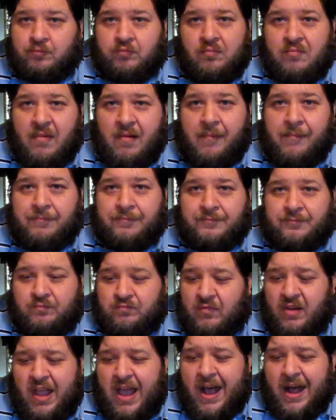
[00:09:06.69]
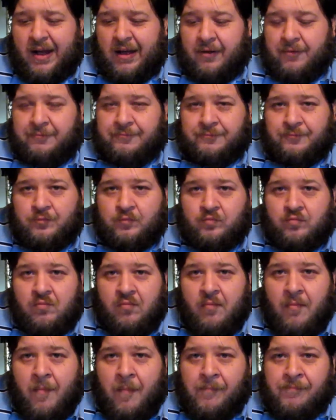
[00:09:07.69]
Really? Yeah.
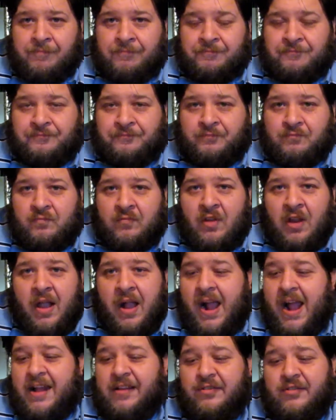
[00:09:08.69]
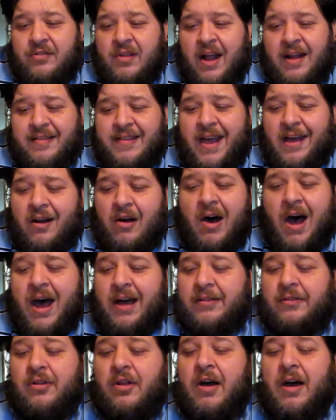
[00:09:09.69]
Let's see, I don't think I'd like it. It's not that
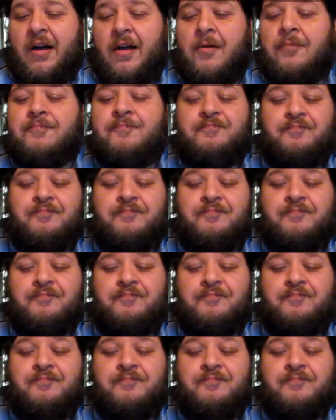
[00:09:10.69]
hot. Look,